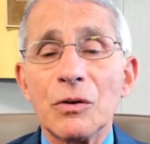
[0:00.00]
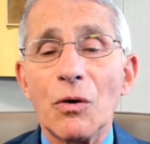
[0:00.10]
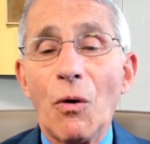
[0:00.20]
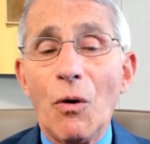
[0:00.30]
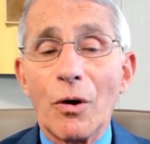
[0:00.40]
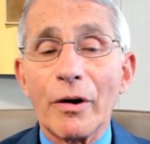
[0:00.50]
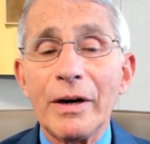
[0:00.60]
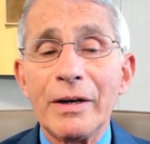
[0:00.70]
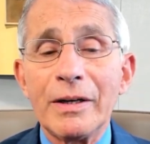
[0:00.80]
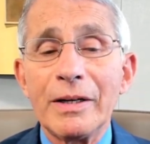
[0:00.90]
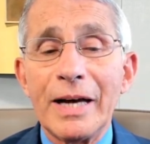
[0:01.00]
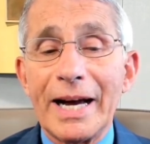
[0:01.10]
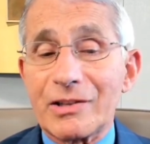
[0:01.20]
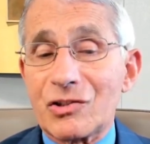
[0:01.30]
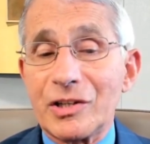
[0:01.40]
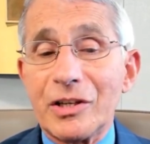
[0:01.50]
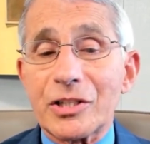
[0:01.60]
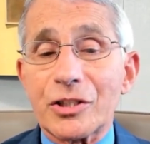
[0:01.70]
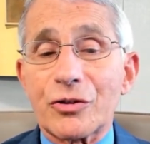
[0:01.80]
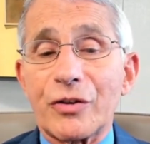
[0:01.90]
or had
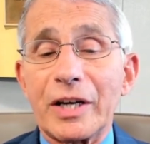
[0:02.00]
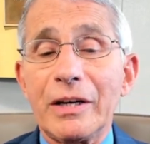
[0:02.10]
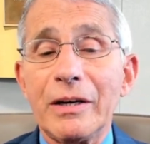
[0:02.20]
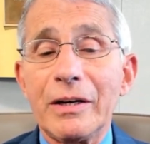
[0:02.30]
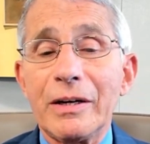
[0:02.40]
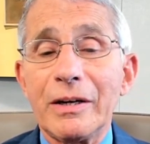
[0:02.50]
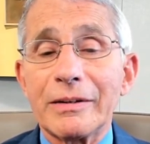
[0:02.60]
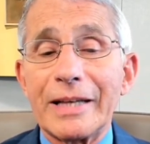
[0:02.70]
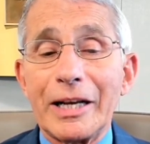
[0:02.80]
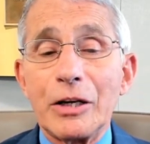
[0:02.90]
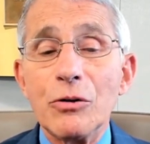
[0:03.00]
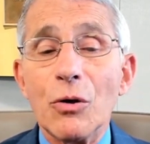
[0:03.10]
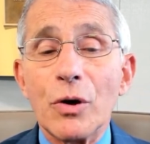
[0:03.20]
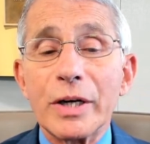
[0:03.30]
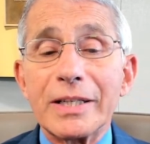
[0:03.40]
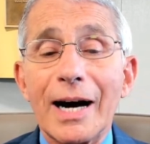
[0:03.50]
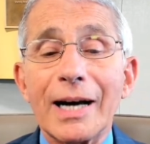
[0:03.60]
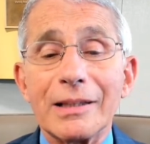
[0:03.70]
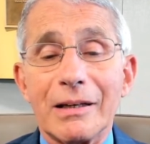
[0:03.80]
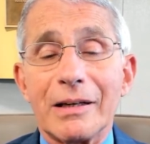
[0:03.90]
citizenry that ignored
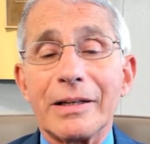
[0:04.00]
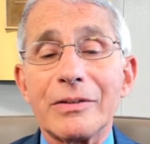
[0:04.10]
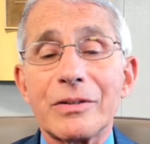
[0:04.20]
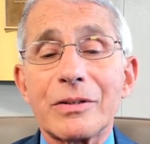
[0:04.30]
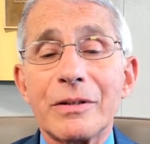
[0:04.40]
guidelines